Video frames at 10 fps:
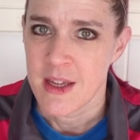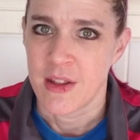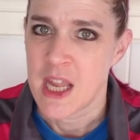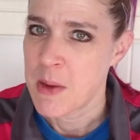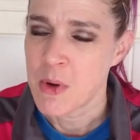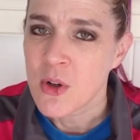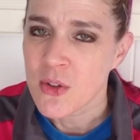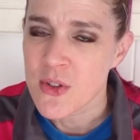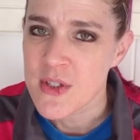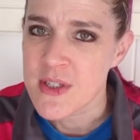The
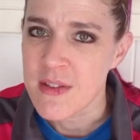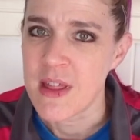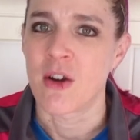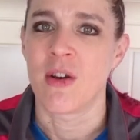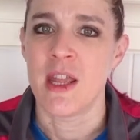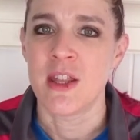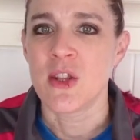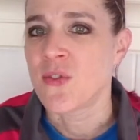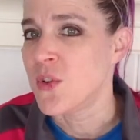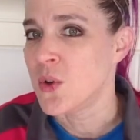chemicals that are in
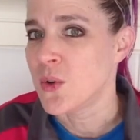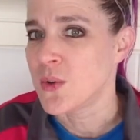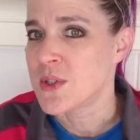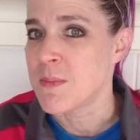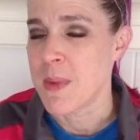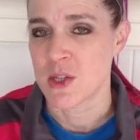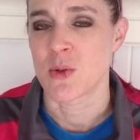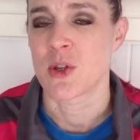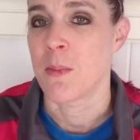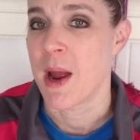the foods mess
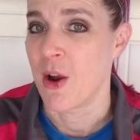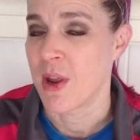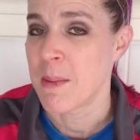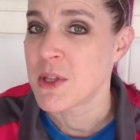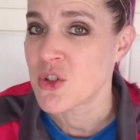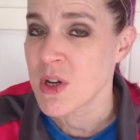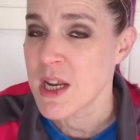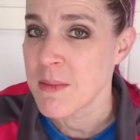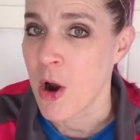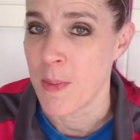with our
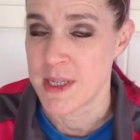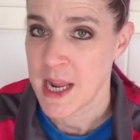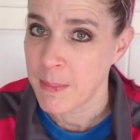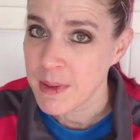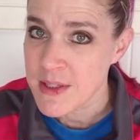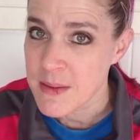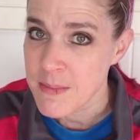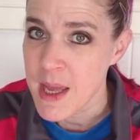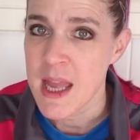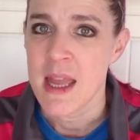biochemistry, our
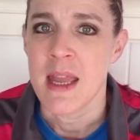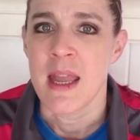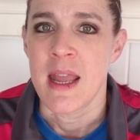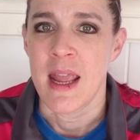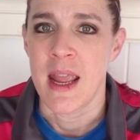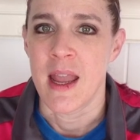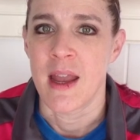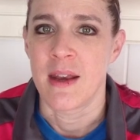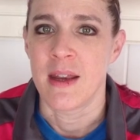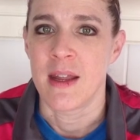metabolism,
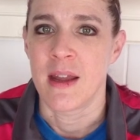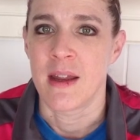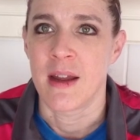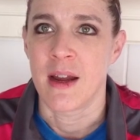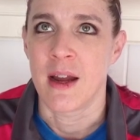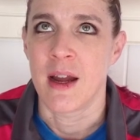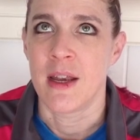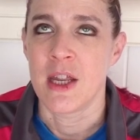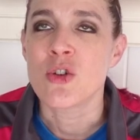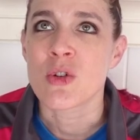and
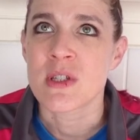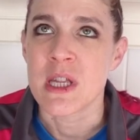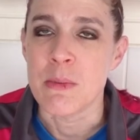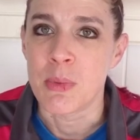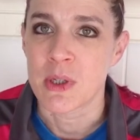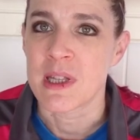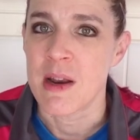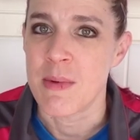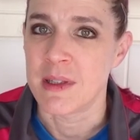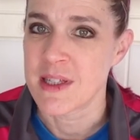an interesting book that
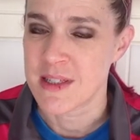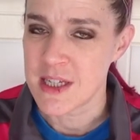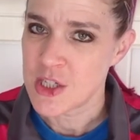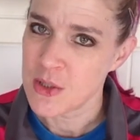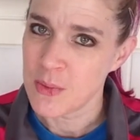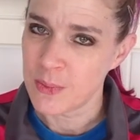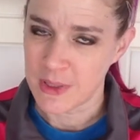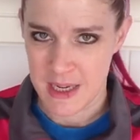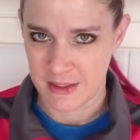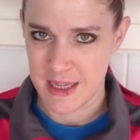I've been listening to
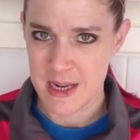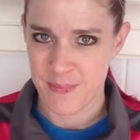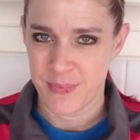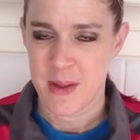lately